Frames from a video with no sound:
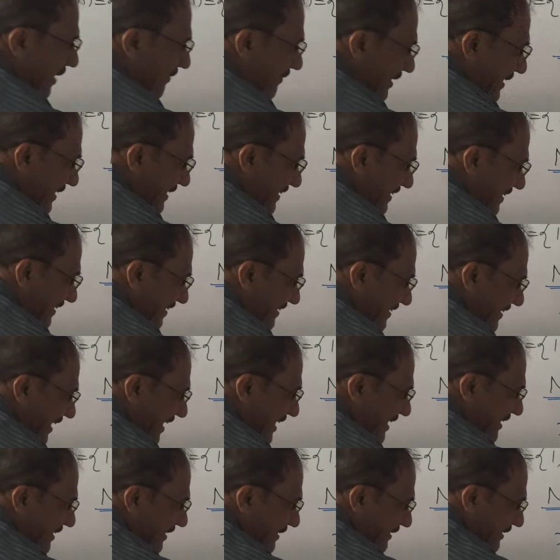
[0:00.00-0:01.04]
I will
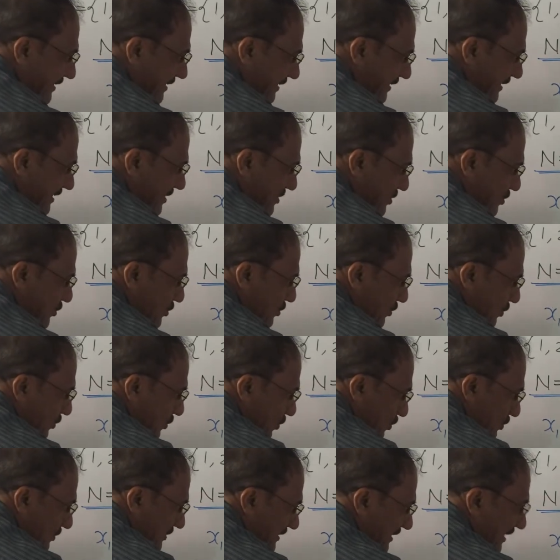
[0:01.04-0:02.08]
write 3
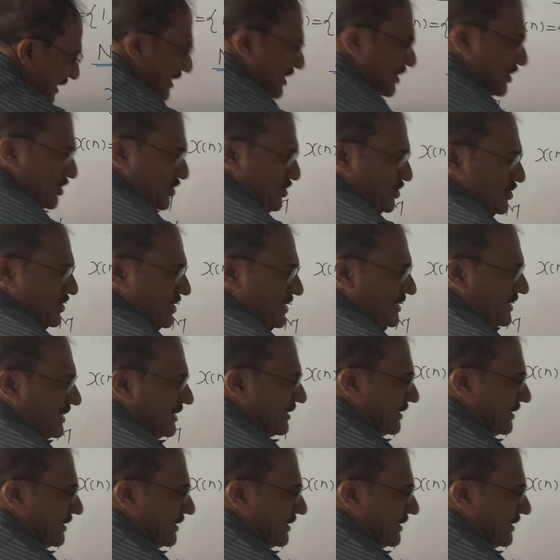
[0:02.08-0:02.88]
zeros initially.